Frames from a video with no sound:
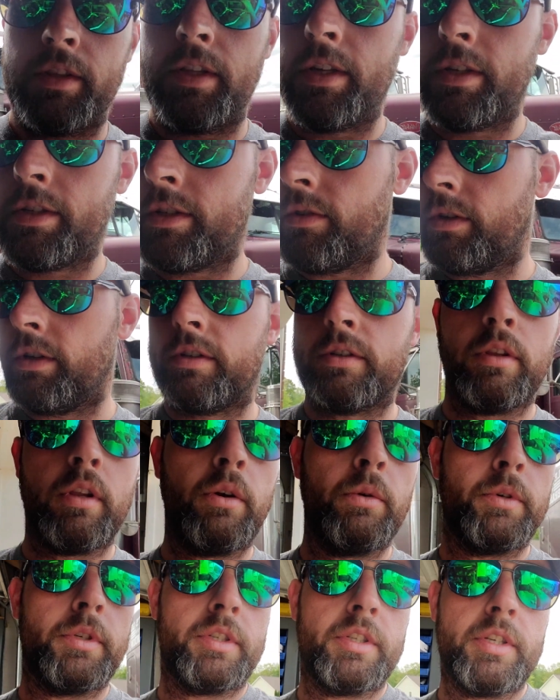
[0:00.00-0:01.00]
this on its
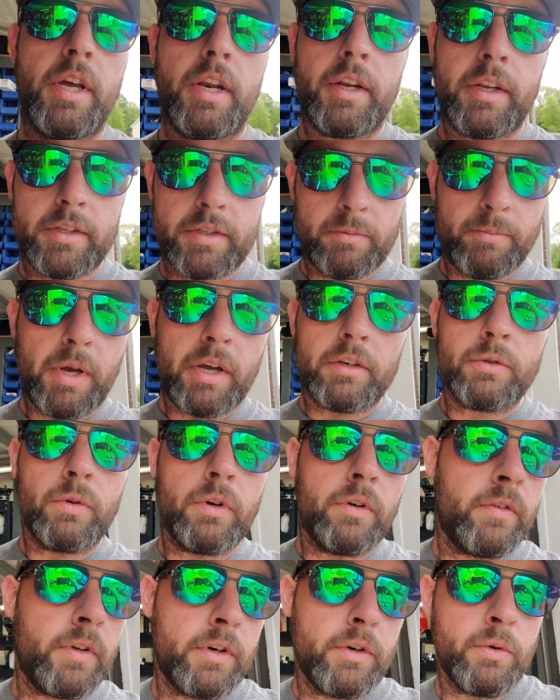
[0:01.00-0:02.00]
lowest setting is about
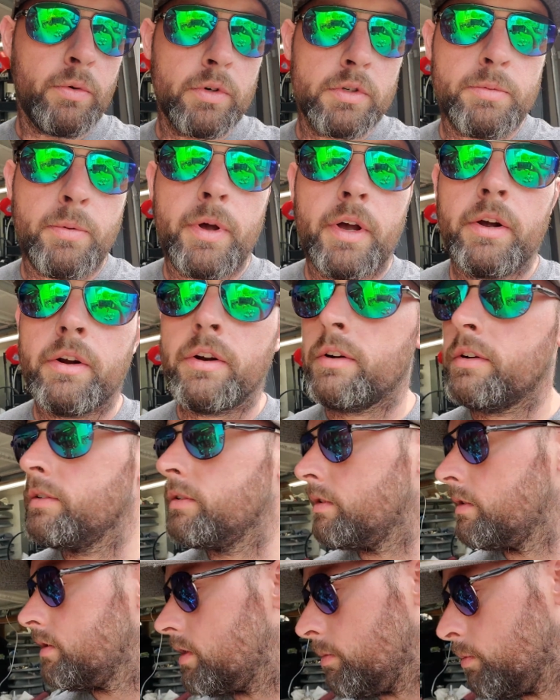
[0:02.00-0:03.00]
1200 horsepower,
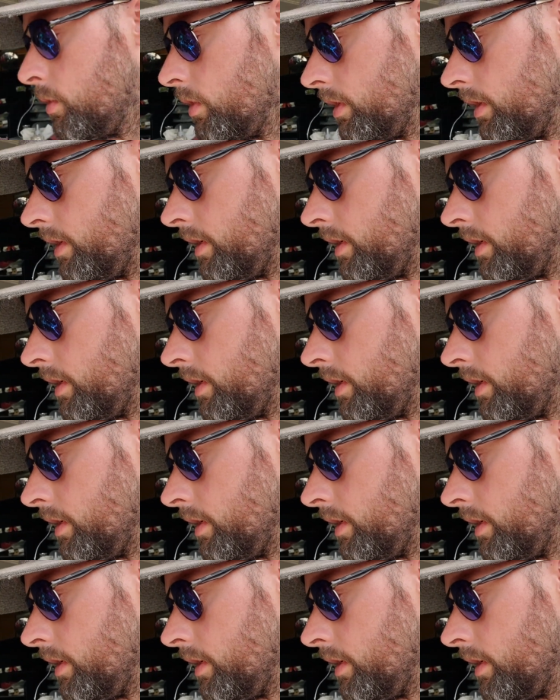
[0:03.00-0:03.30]
somewhere